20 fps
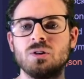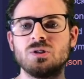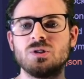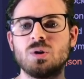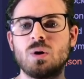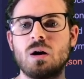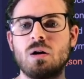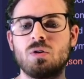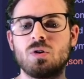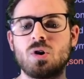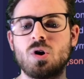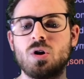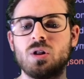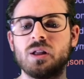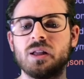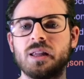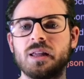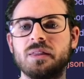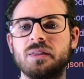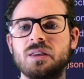So I'll call
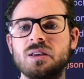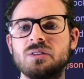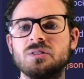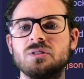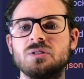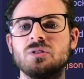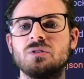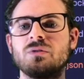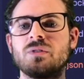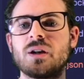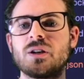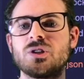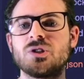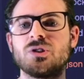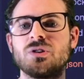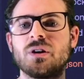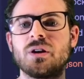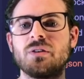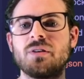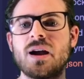it like this,
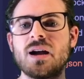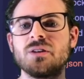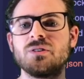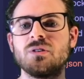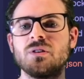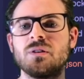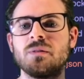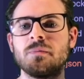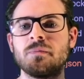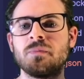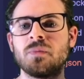registerInteractor.